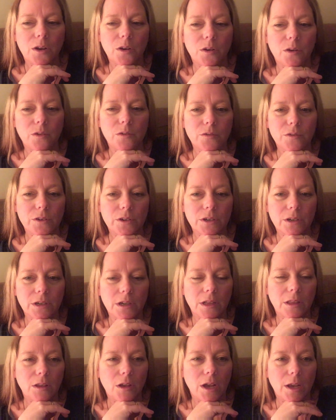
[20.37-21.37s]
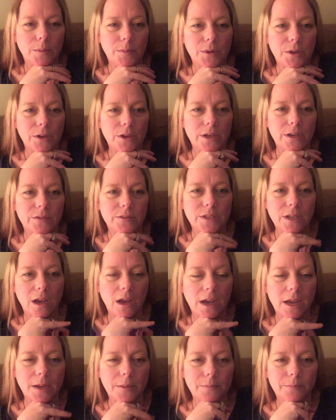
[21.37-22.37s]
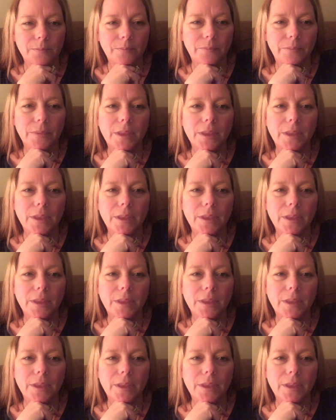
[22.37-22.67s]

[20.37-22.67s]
over a long period of time